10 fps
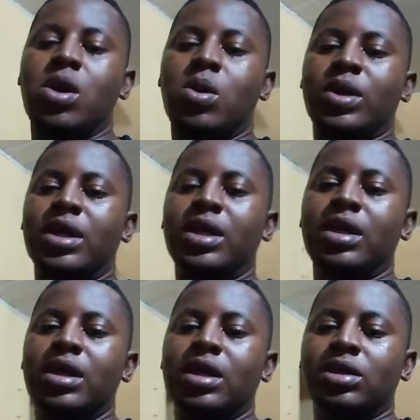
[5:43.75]
Okay,
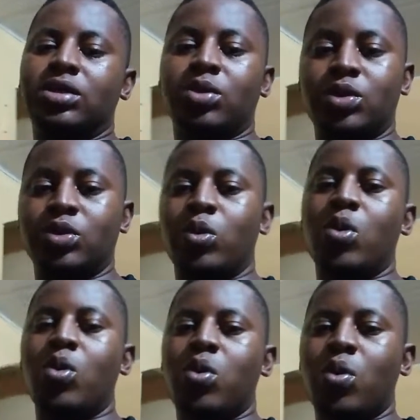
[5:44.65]
so you
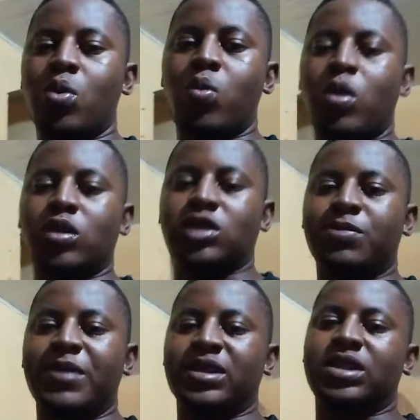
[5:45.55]
know what's
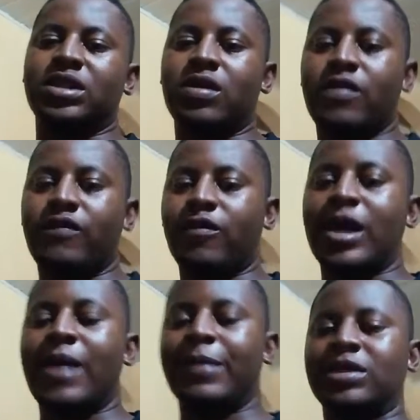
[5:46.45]
best for
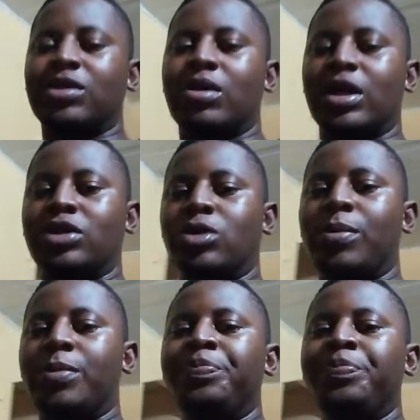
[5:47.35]
that particular job.